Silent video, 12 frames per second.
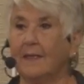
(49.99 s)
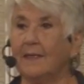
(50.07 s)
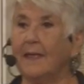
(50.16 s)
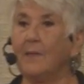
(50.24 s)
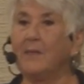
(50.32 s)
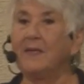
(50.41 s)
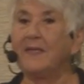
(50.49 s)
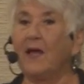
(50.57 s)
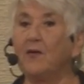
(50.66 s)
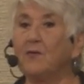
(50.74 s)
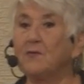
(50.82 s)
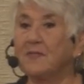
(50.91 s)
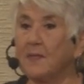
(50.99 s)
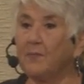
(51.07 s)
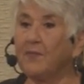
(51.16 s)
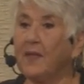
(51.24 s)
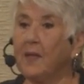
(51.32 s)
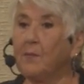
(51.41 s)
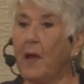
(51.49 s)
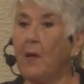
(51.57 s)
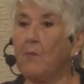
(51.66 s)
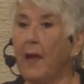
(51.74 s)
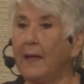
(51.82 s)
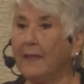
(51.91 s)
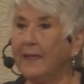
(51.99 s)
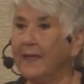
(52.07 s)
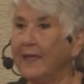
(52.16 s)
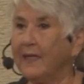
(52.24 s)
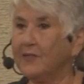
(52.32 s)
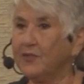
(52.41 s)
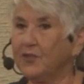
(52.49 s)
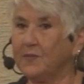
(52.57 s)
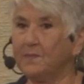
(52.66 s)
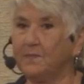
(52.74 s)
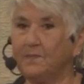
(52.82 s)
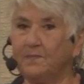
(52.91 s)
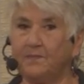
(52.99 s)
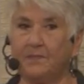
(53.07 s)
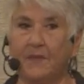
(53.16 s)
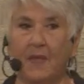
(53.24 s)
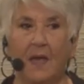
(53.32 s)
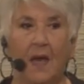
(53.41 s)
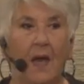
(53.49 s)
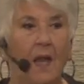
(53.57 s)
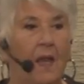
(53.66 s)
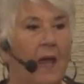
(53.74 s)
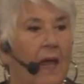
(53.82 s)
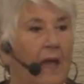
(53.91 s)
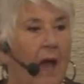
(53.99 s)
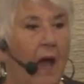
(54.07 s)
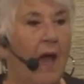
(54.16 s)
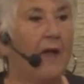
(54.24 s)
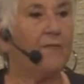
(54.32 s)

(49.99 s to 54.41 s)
let me tell you something about my lineage. Like, I've